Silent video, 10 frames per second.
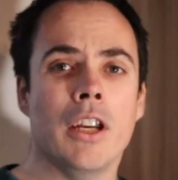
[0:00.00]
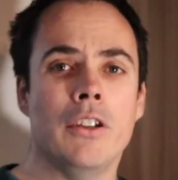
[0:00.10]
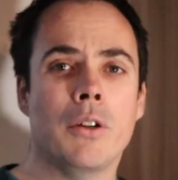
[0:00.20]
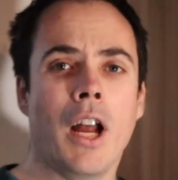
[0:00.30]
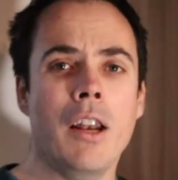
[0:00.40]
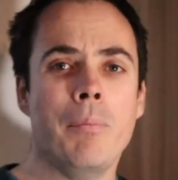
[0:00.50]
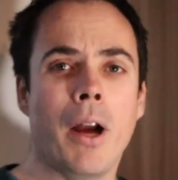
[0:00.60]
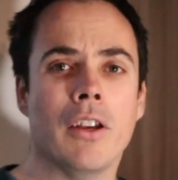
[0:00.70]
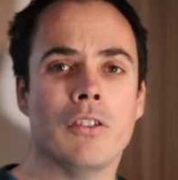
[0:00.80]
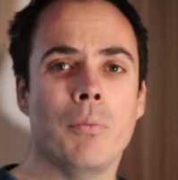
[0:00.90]
You can
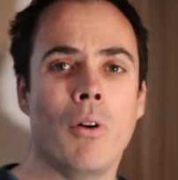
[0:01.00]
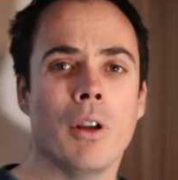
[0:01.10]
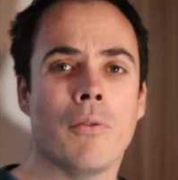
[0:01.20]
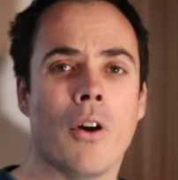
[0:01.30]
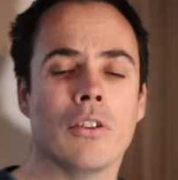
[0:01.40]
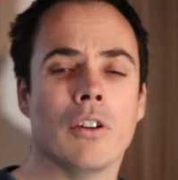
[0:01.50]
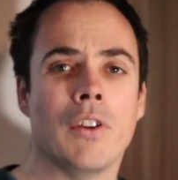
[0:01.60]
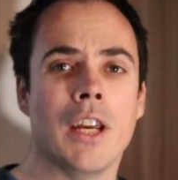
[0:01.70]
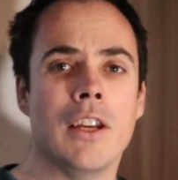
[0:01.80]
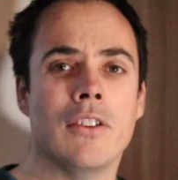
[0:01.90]
buy a smaller version of
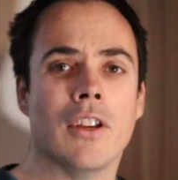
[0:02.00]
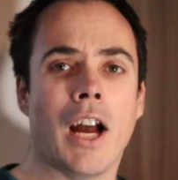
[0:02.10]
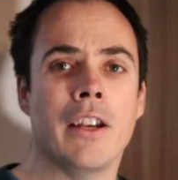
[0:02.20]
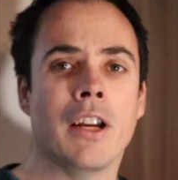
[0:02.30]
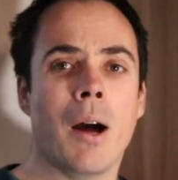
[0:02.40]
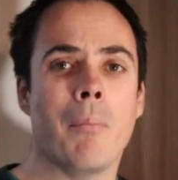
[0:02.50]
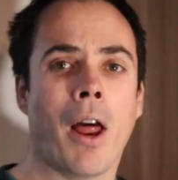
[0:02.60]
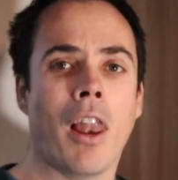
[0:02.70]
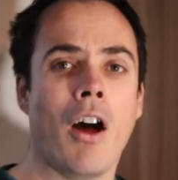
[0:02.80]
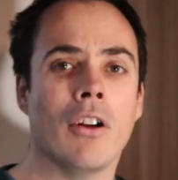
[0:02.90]
these and you can buy
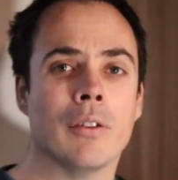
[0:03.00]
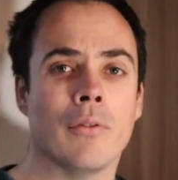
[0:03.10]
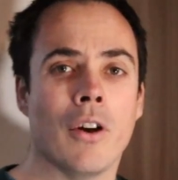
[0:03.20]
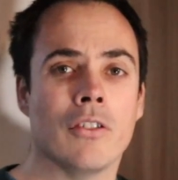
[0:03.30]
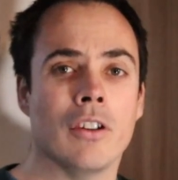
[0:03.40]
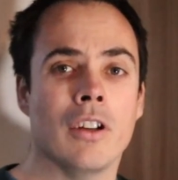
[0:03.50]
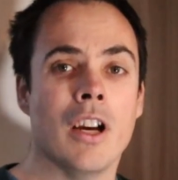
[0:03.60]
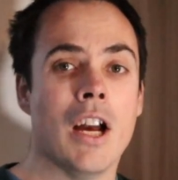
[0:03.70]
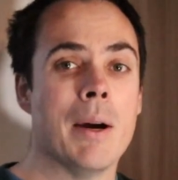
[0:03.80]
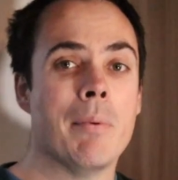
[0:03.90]
a larger version,
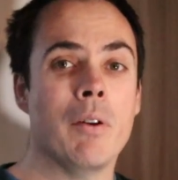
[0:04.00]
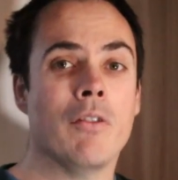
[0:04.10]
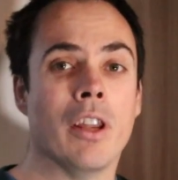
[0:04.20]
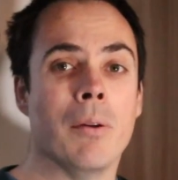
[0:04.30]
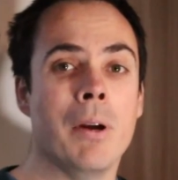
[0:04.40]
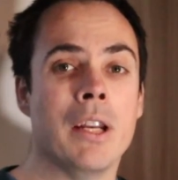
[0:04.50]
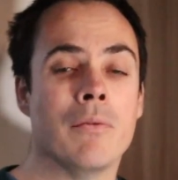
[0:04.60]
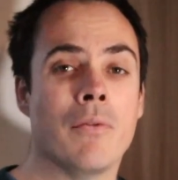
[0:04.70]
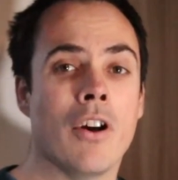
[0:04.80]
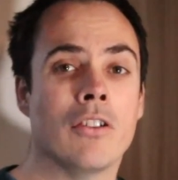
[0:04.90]
but we've got the
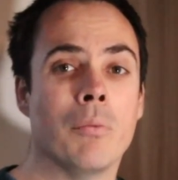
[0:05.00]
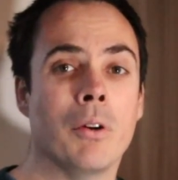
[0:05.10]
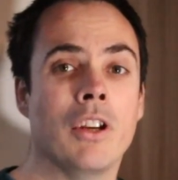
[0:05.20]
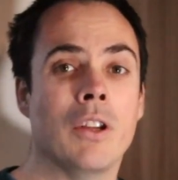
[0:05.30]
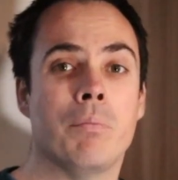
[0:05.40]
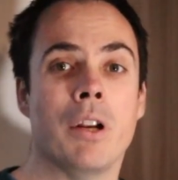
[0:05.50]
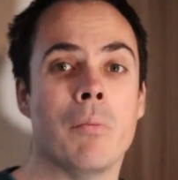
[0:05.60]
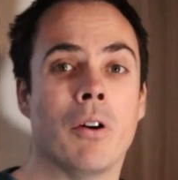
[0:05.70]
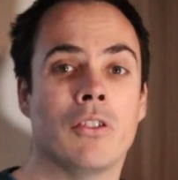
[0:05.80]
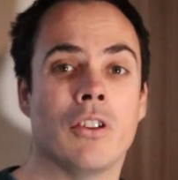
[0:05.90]
medium version, which is pretty
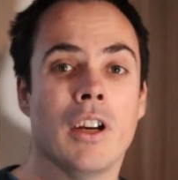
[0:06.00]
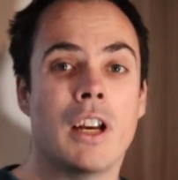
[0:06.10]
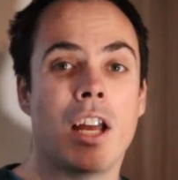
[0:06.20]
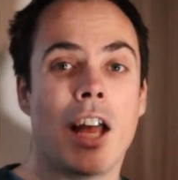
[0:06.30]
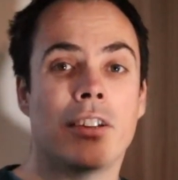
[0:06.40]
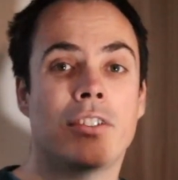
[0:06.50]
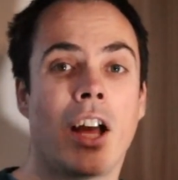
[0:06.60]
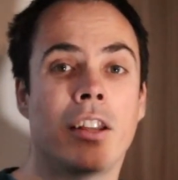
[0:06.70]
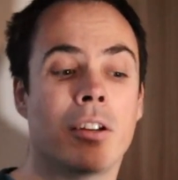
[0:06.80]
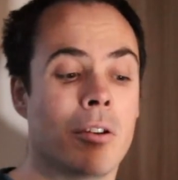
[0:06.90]
much a
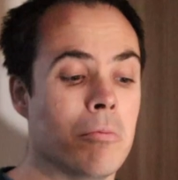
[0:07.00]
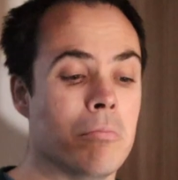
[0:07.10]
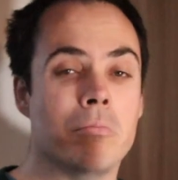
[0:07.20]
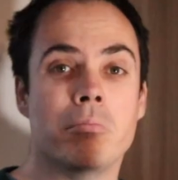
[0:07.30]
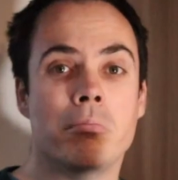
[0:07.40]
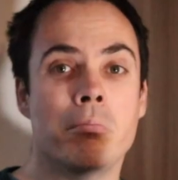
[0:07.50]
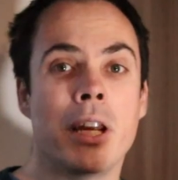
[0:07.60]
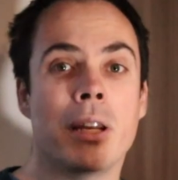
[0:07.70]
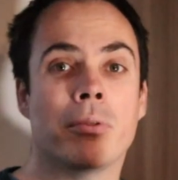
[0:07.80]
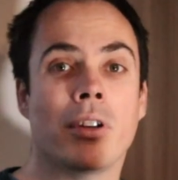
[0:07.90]
standard
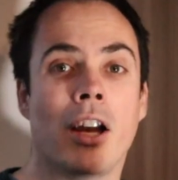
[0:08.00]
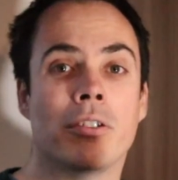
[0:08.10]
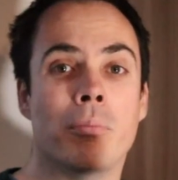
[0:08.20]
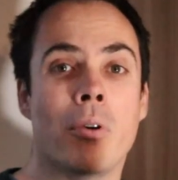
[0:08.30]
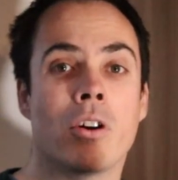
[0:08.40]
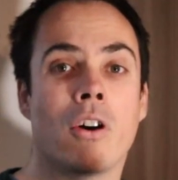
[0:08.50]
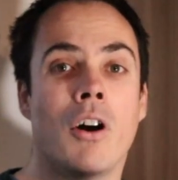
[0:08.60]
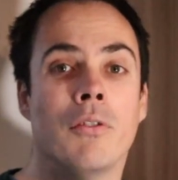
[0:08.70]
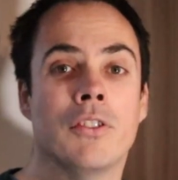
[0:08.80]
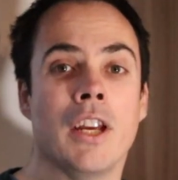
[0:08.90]
medium-sized mug
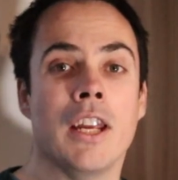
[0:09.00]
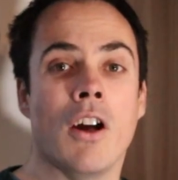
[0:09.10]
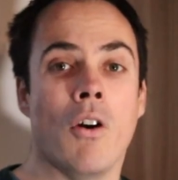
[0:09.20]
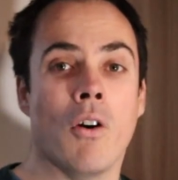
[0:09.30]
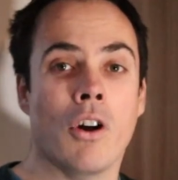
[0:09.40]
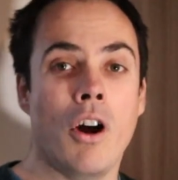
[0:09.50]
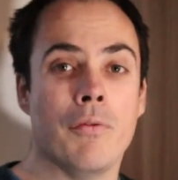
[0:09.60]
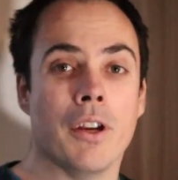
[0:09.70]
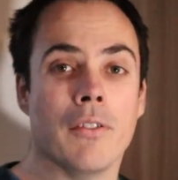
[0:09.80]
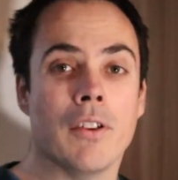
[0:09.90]
of tea or
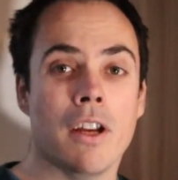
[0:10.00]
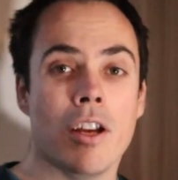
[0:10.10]
coffee.